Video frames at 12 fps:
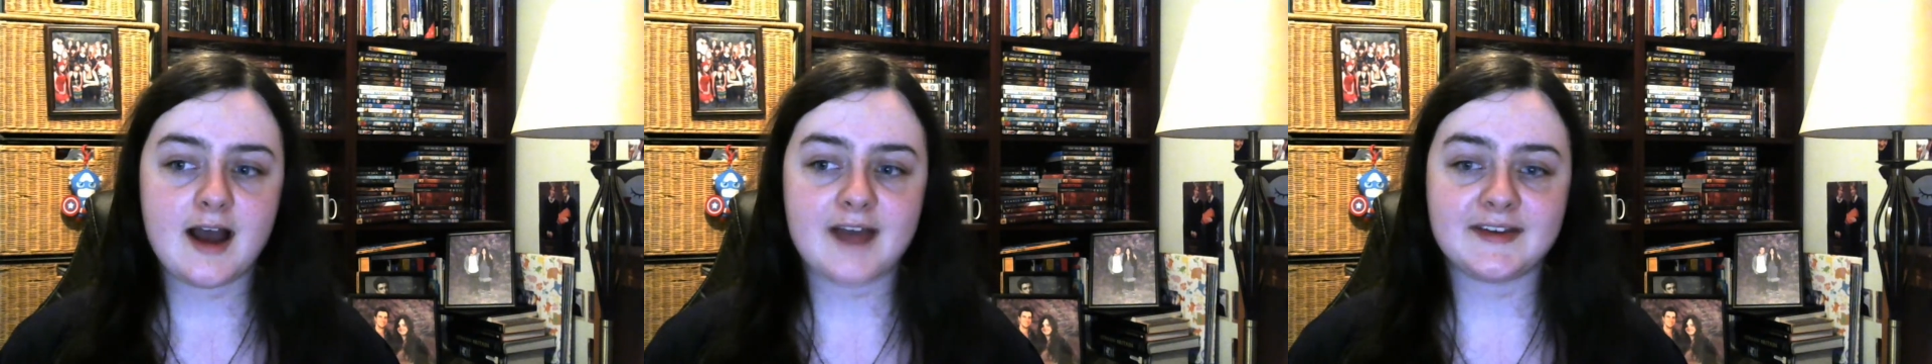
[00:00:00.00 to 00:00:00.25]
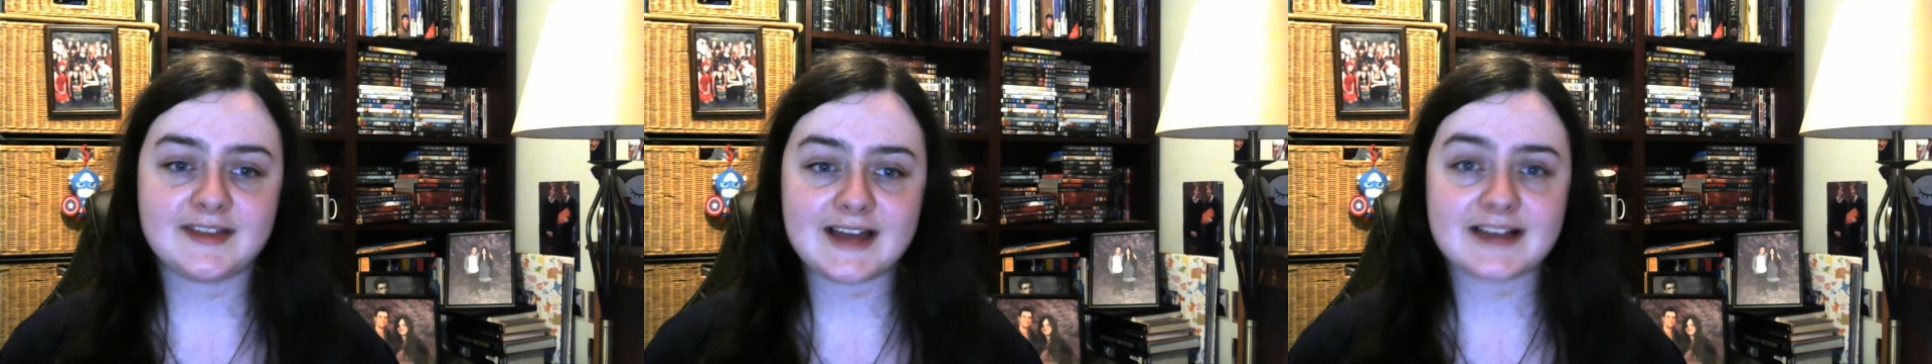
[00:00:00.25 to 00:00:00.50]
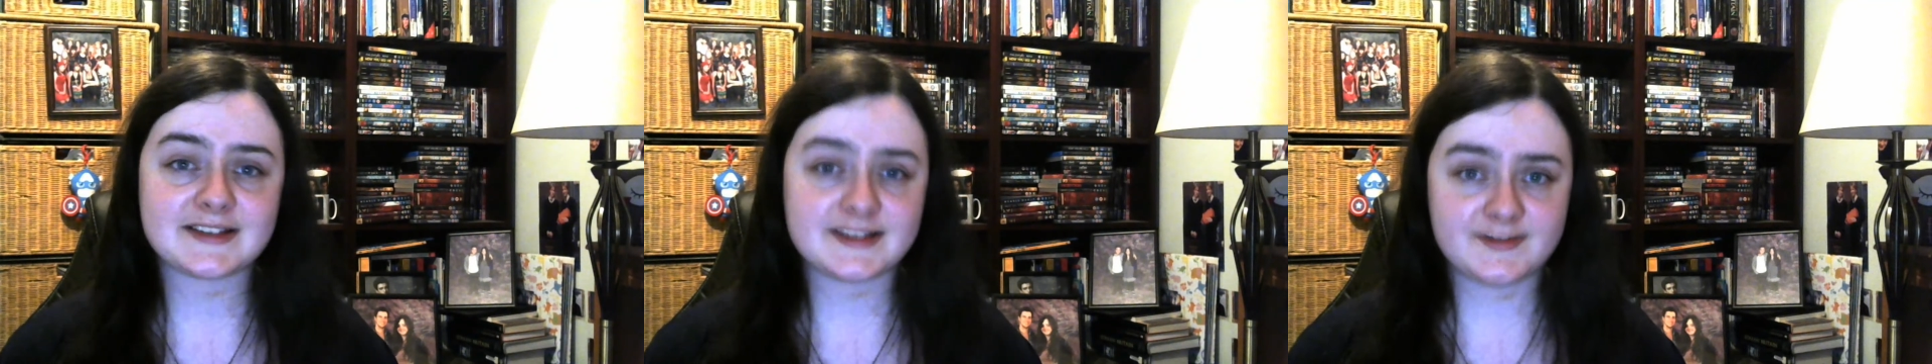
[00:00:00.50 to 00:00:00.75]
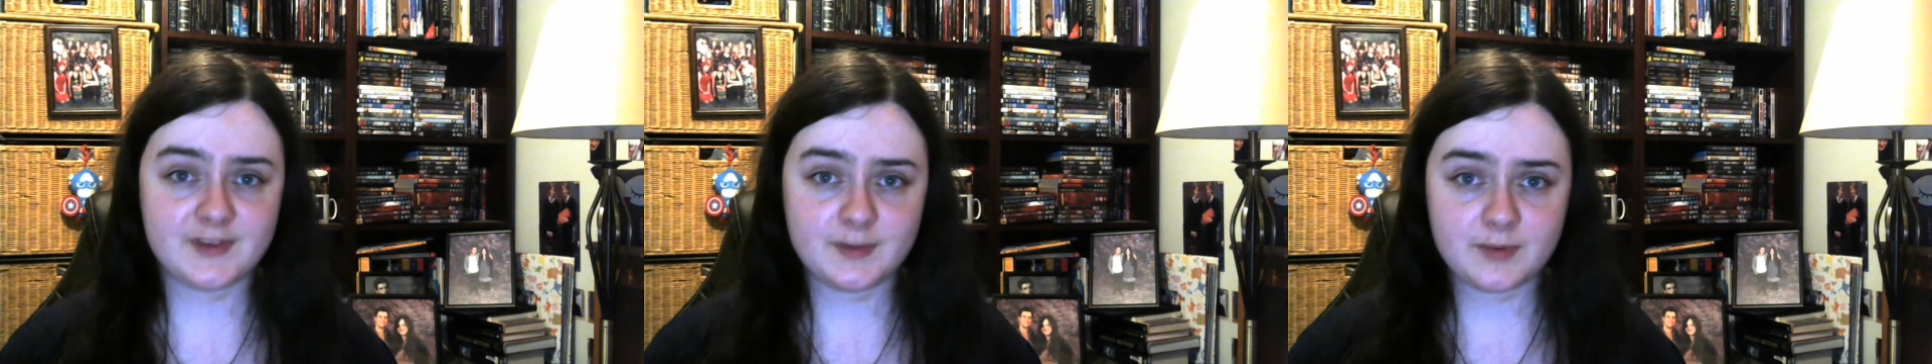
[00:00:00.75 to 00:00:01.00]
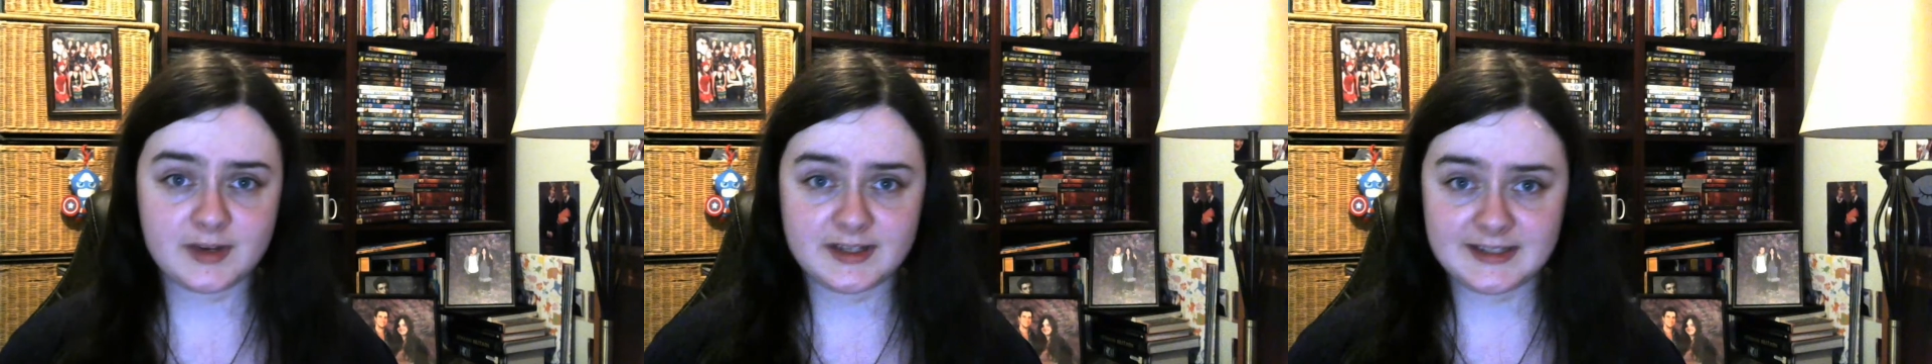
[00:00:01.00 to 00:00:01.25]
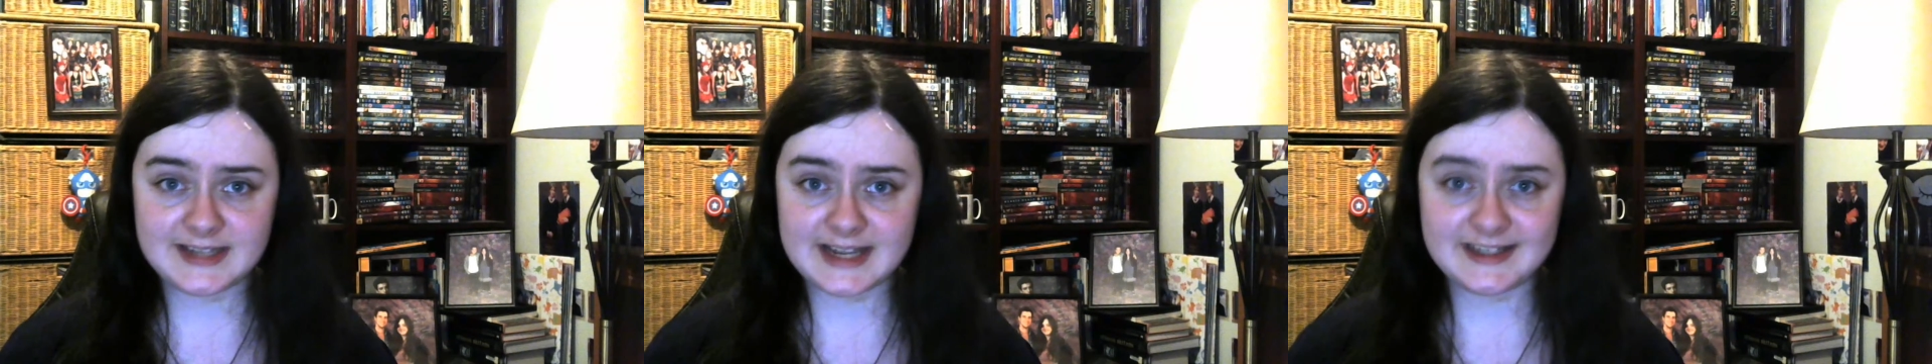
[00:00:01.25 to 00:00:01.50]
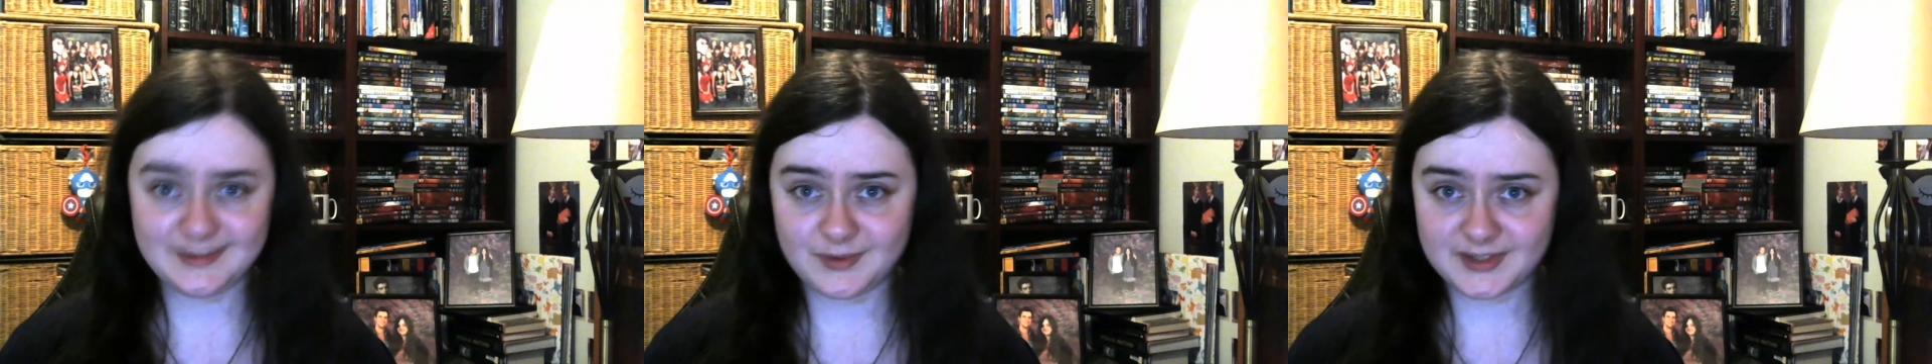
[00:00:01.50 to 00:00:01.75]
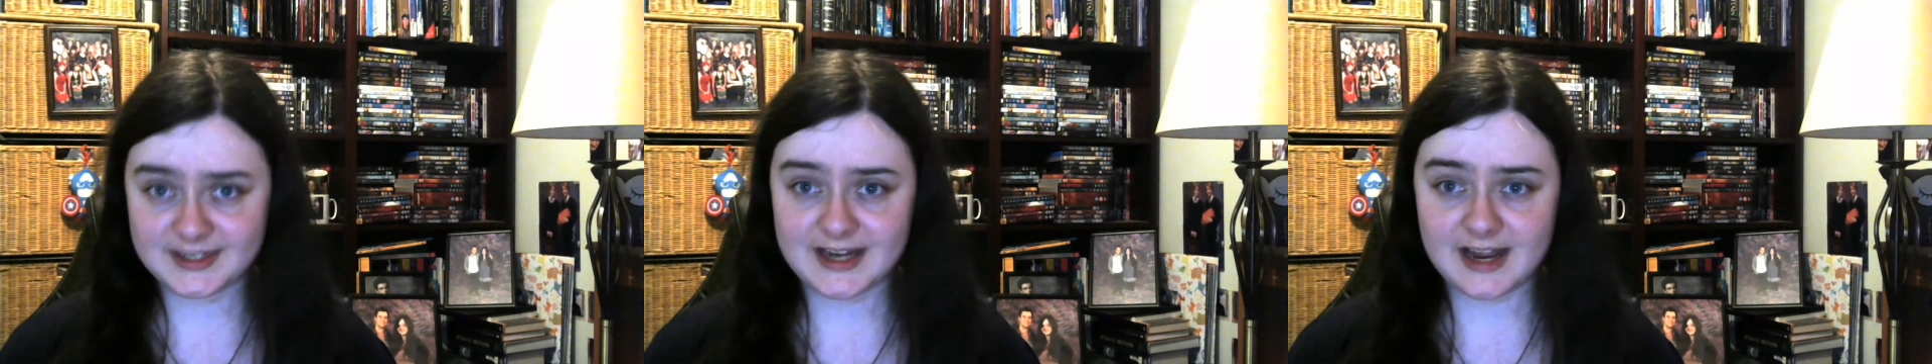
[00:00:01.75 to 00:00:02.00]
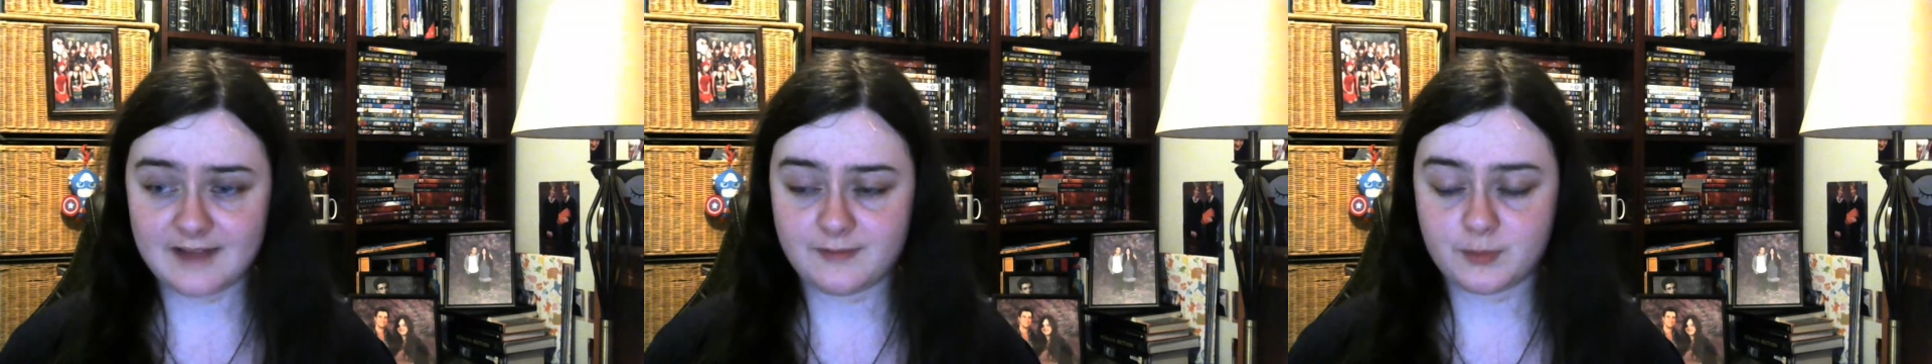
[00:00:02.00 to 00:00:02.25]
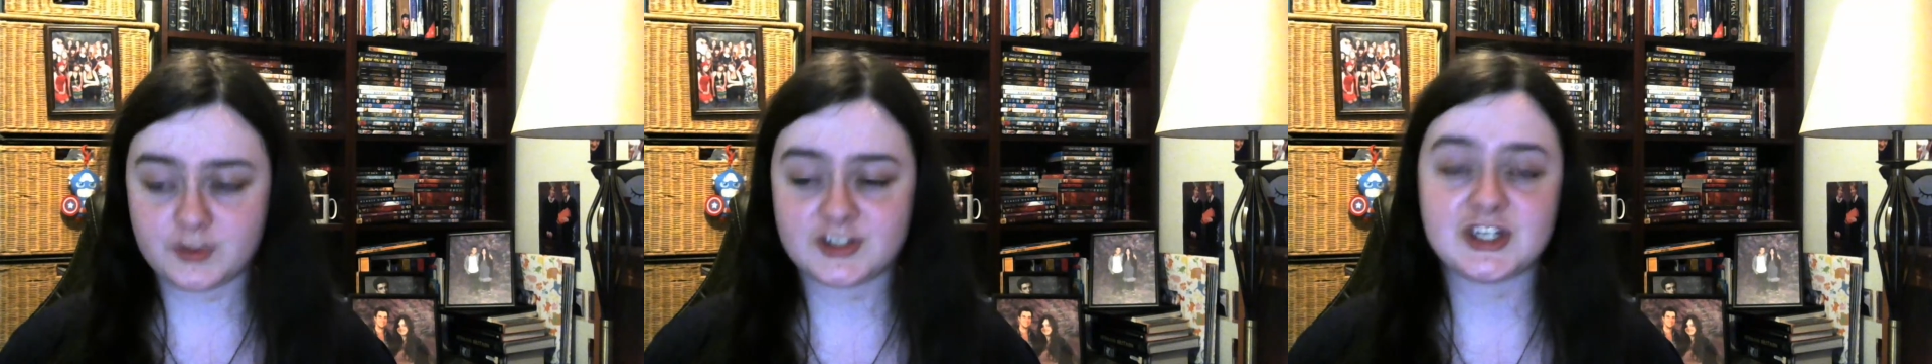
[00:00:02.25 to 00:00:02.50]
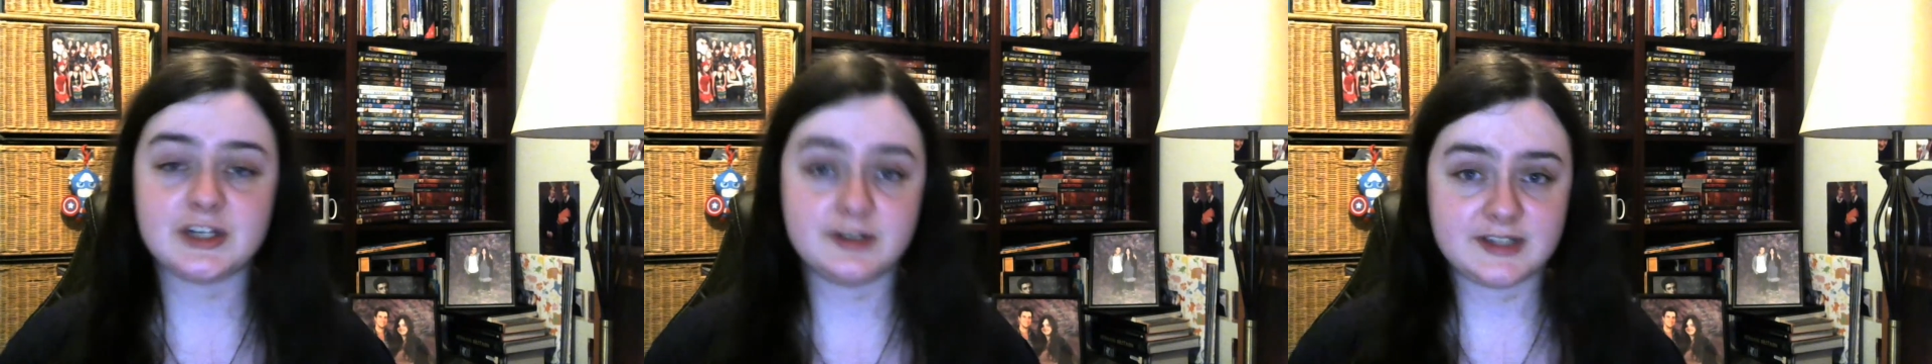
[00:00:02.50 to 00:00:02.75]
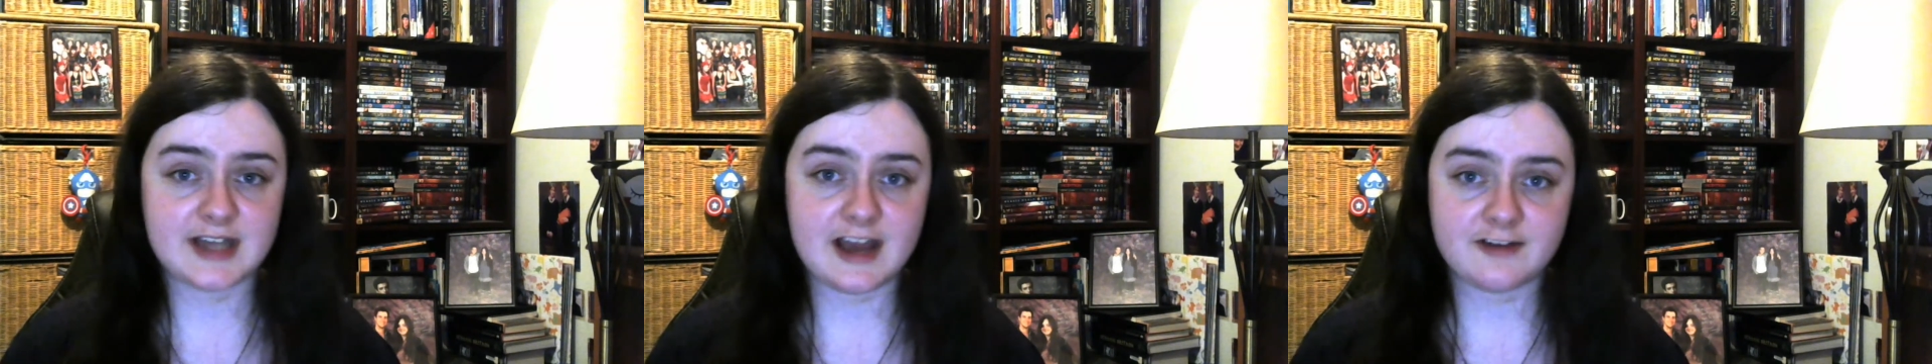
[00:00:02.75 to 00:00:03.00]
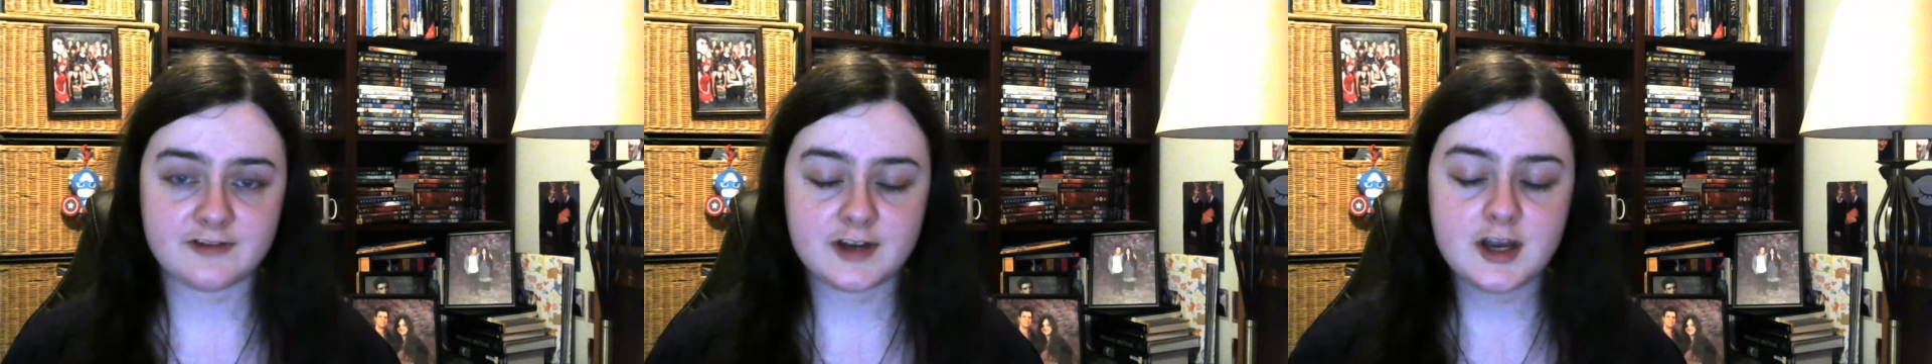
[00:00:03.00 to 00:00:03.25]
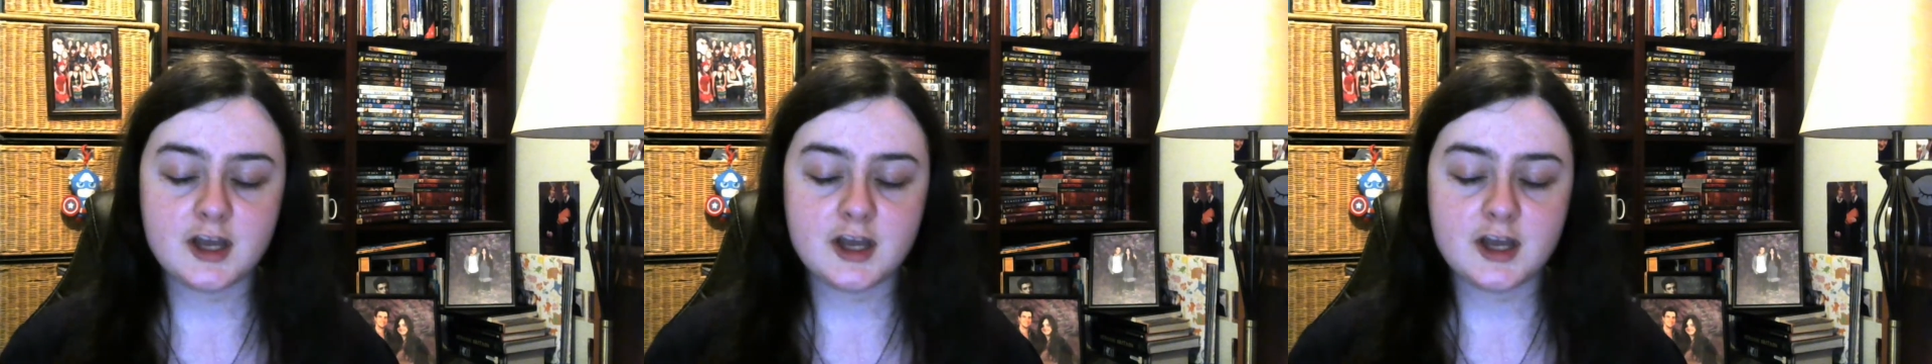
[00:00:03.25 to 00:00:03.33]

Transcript: I think that's the viewpoint Daisy wants to have, wants Shield to have.